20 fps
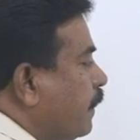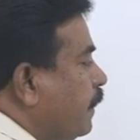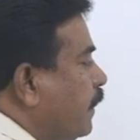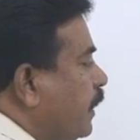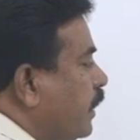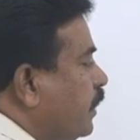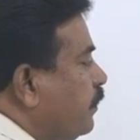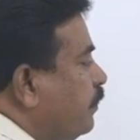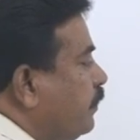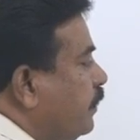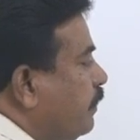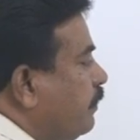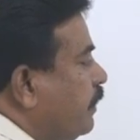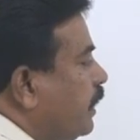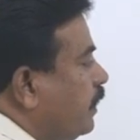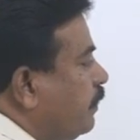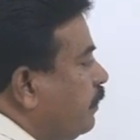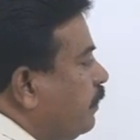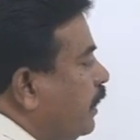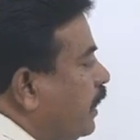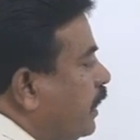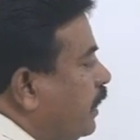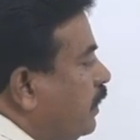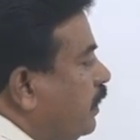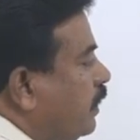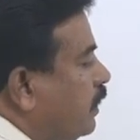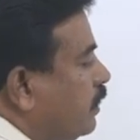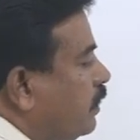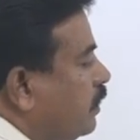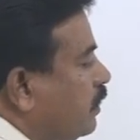that female
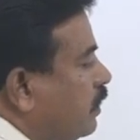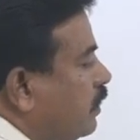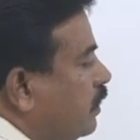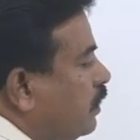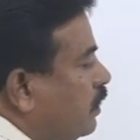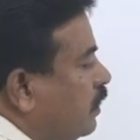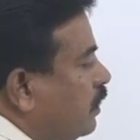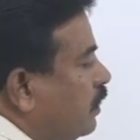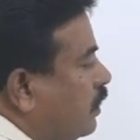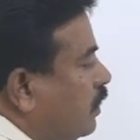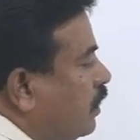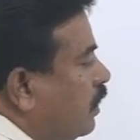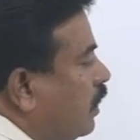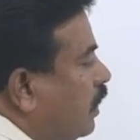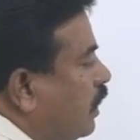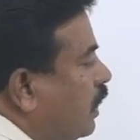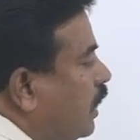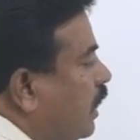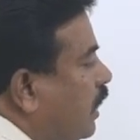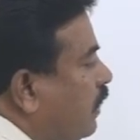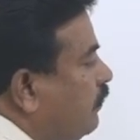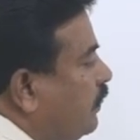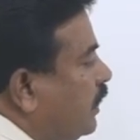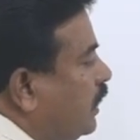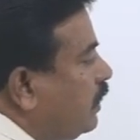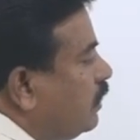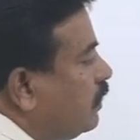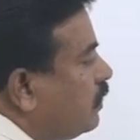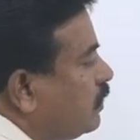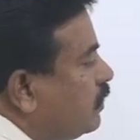plant
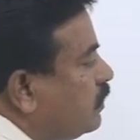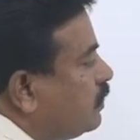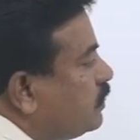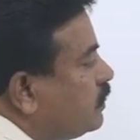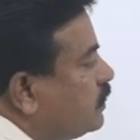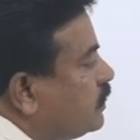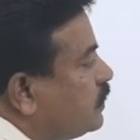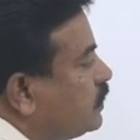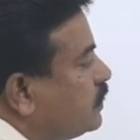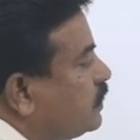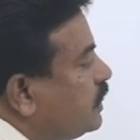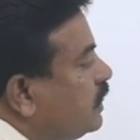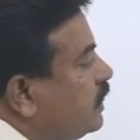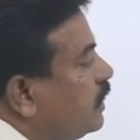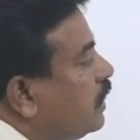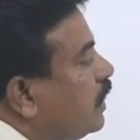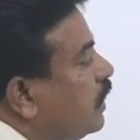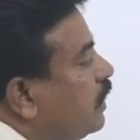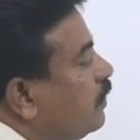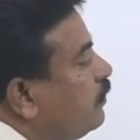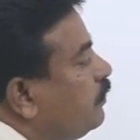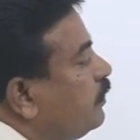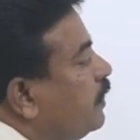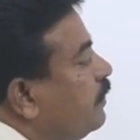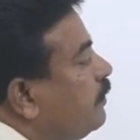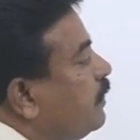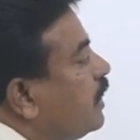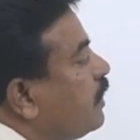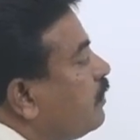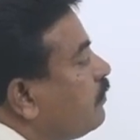having single
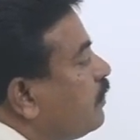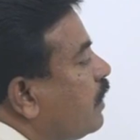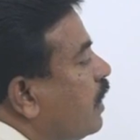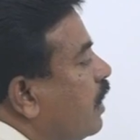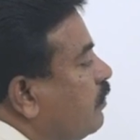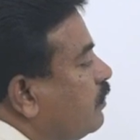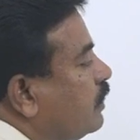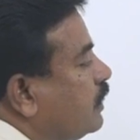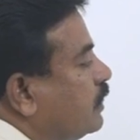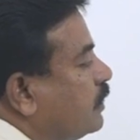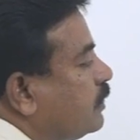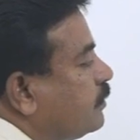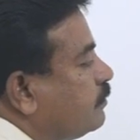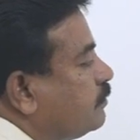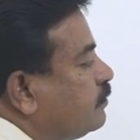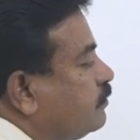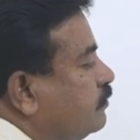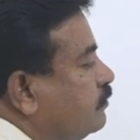female flower